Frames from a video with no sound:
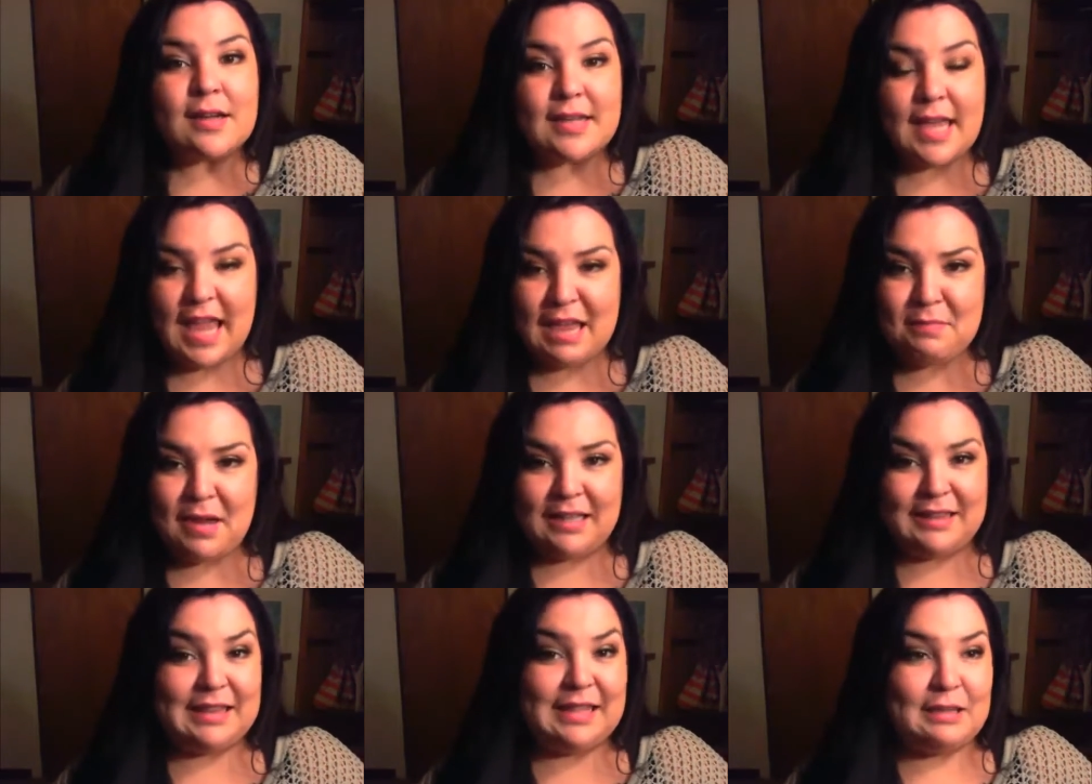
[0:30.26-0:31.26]
came
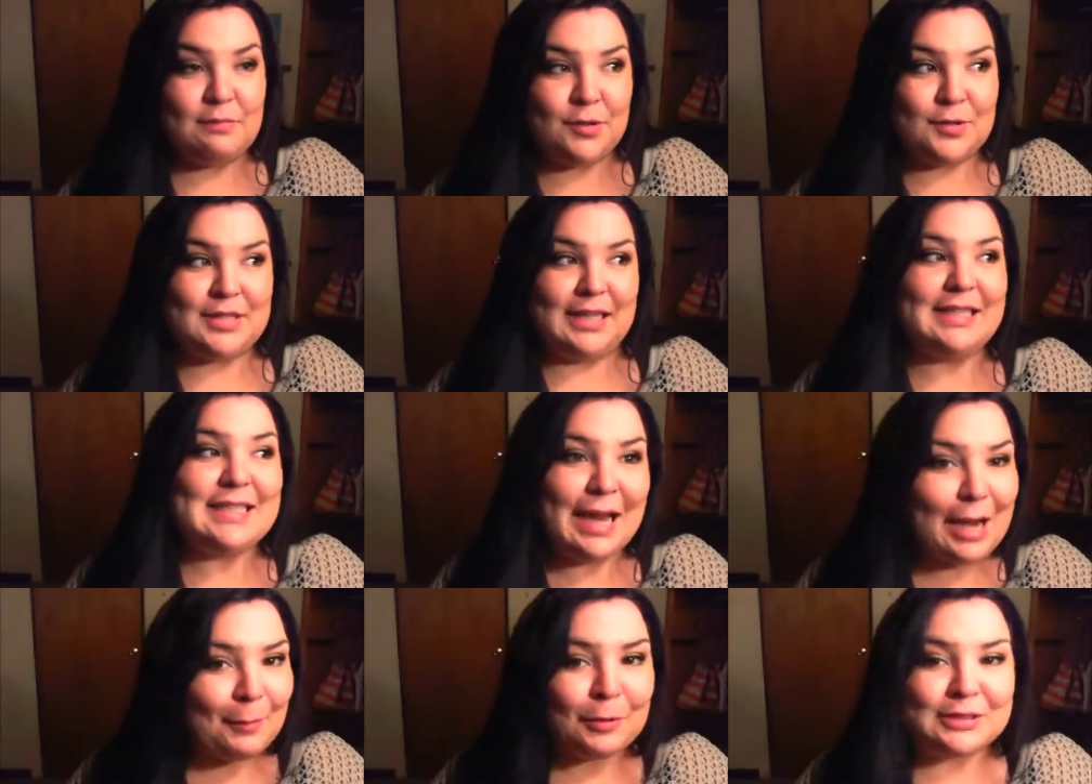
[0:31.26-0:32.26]
at the most like
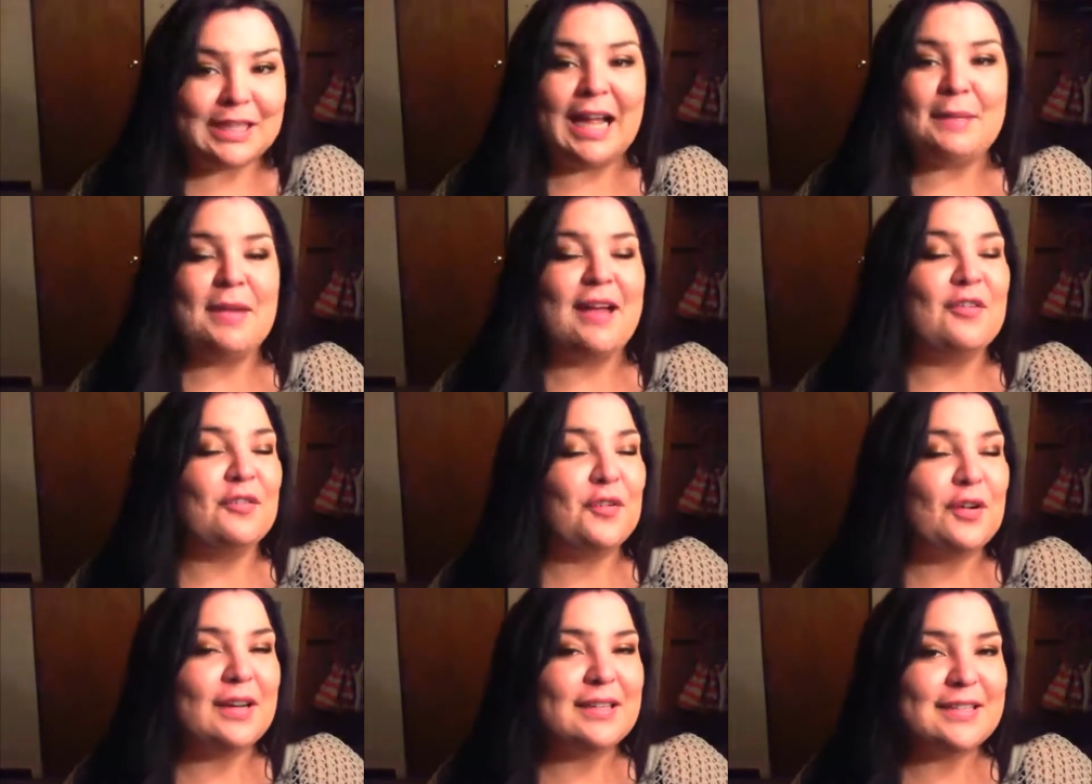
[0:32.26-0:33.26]
terrible time ever
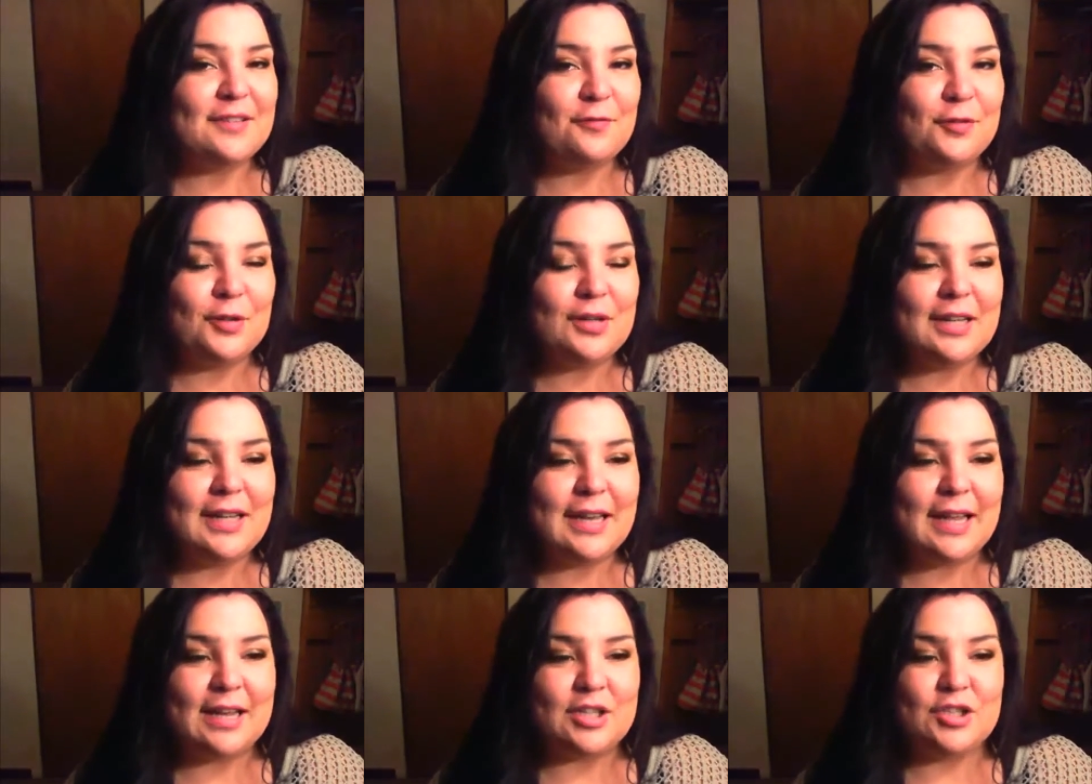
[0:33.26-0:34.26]
for us in Florida
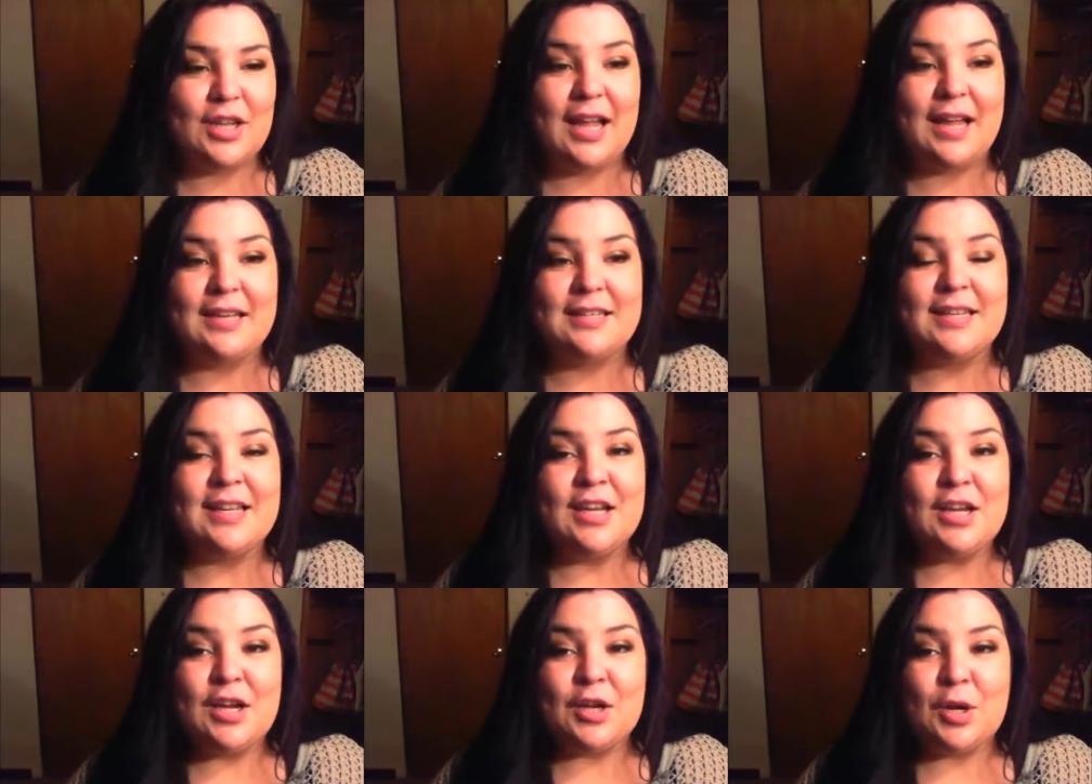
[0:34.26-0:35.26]
and actually had
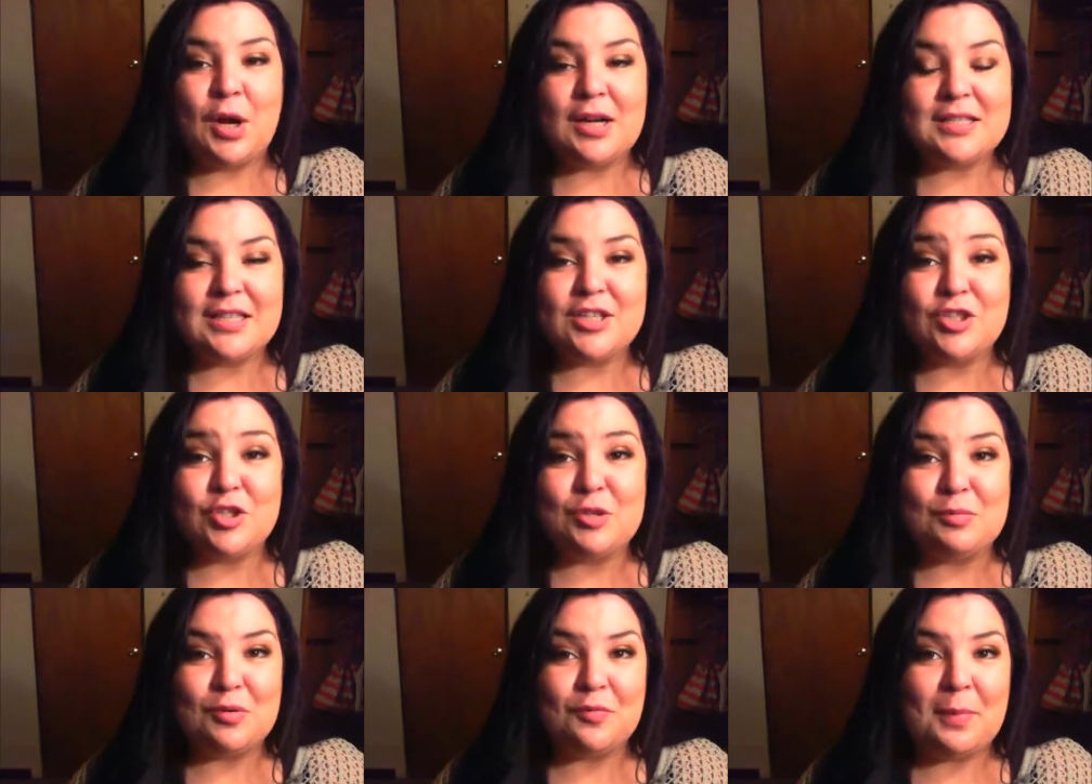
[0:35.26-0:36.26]
caused us
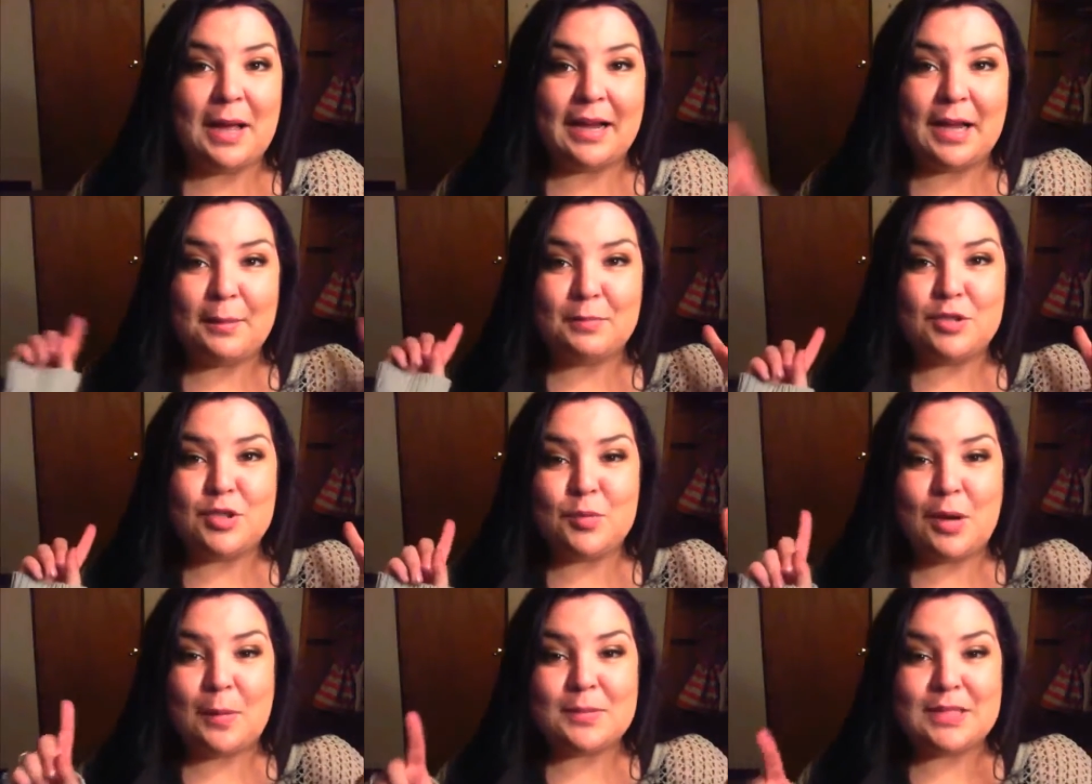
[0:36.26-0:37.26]
to move back up to,
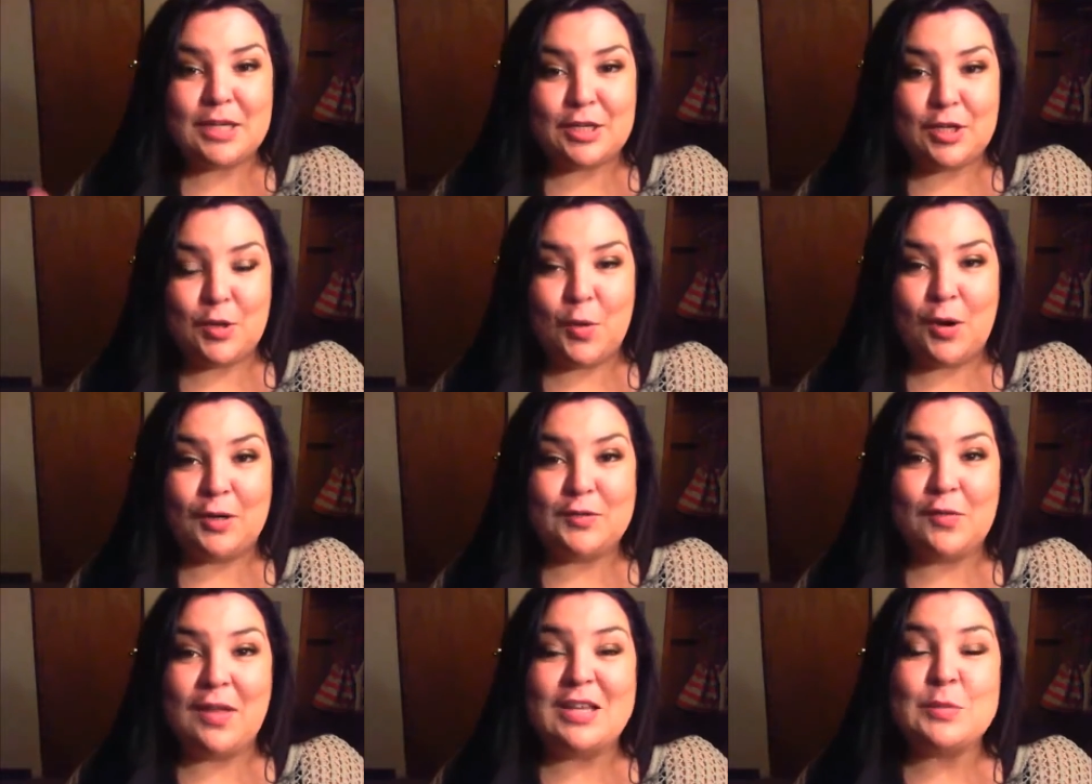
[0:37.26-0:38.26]
to upstate New York.
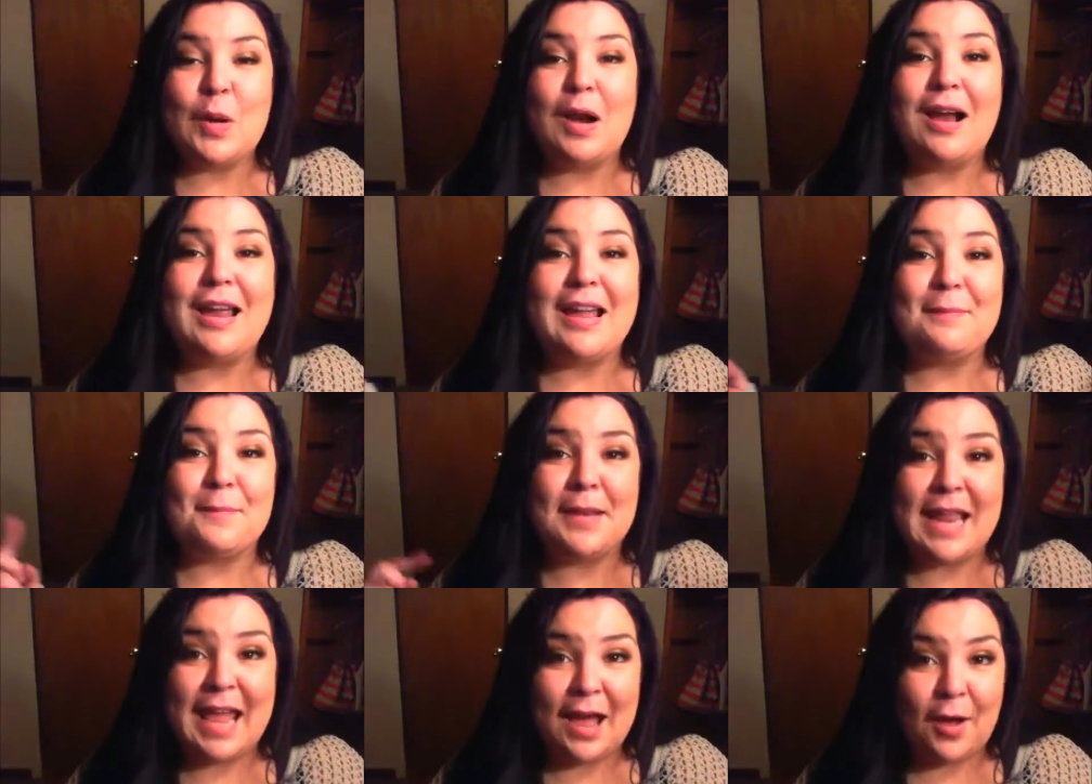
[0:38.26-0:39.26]
So that is where I
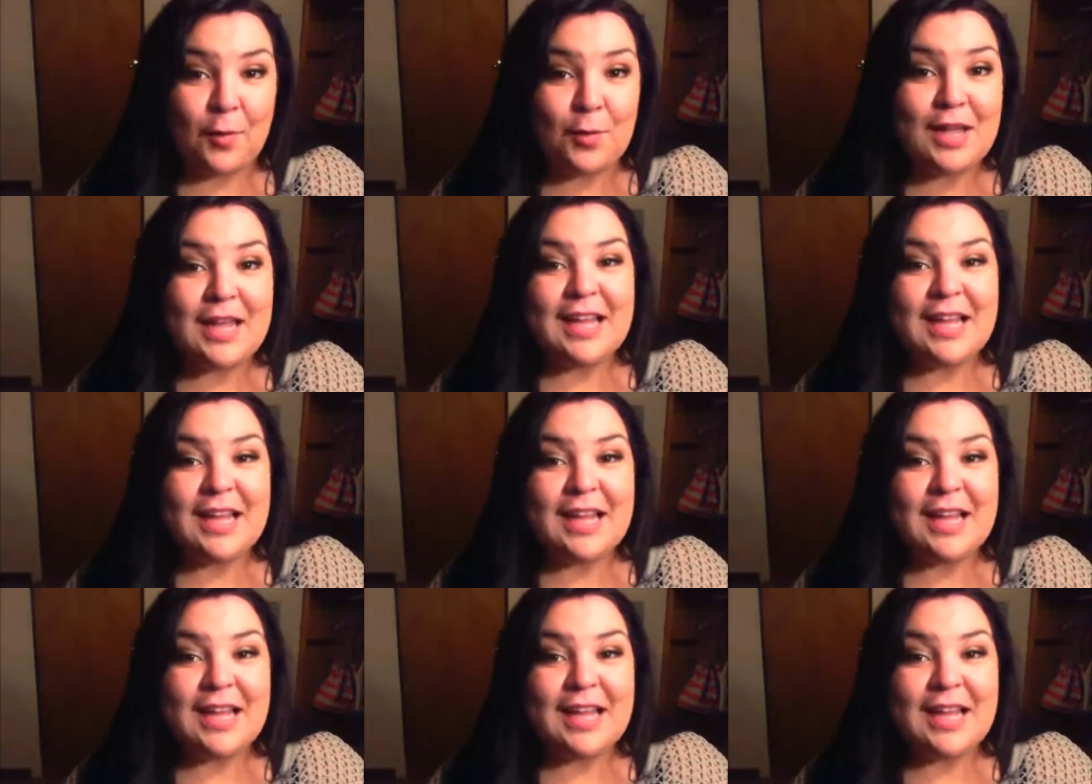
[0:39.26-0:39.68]
am now.